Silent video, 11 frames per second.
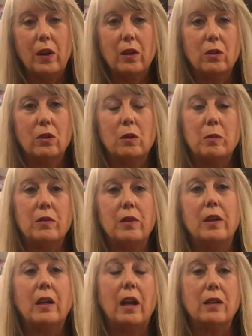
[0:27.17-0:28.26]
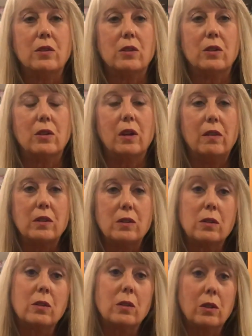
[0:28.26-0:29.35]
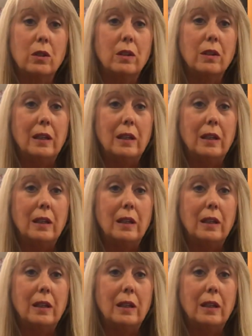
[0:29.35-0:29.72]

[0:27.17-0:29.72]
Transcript: can do to prevent cancer, and this is a good,